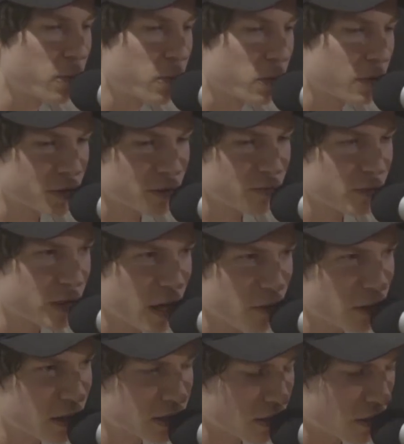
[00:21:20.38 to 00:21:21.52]
were just covering
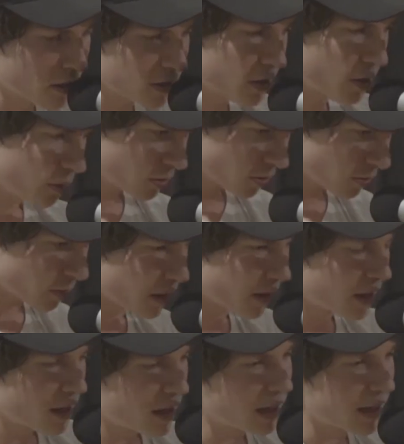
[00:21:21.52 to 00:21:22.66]
songs on YouTube and
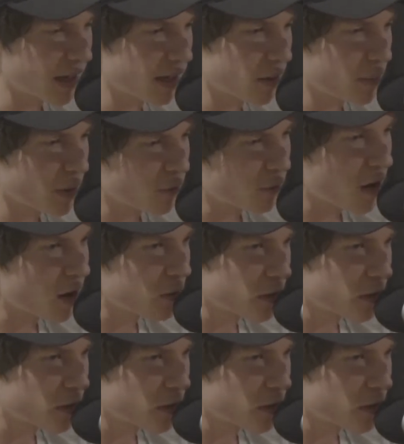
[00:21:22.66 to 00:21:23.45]
getting a big following